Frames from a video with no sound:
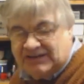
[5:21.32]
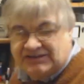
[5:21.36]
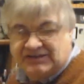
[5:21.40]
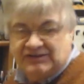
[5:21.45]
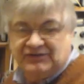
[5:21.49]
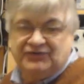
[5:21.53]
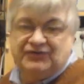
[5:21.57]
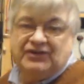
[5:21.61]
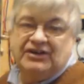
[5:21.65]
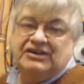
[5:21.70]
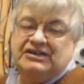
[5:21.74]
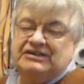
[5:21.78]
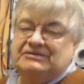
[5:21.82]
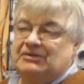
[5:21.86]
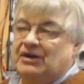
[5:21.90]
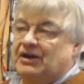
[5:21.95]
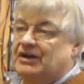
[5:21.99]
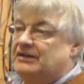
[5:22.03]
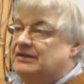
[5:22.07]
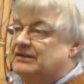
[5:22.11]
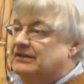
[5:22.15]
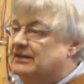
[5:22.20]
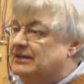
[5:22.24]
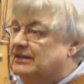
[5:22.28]
Actually, a friend of
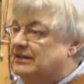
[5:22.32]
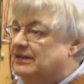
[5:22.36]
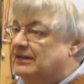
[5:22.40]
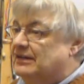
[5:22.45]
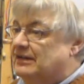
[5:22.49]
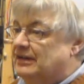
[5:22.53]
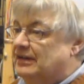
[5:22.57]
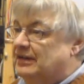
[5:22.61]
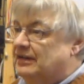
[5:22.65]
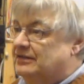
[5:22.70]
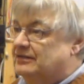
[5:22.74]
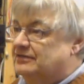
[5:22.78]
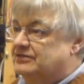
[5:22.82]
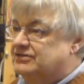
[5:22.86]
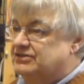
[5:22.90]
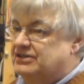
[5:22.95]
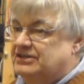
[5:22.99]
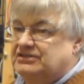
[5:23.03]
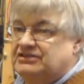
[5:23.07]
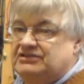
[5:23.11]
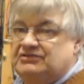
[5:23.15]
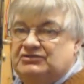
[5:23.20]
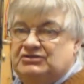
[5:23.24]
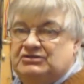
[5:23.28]
mine,
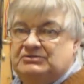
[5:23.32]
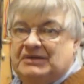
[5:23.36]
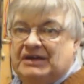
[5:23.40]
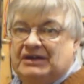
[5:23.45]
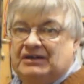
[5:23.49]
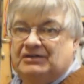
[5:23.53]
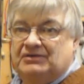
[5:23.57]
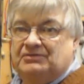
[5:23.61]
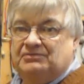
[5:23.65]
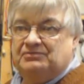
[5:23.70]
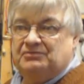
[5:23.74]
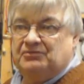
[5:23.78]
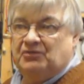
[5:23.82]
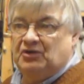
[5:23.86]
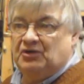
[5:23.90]
since he was about,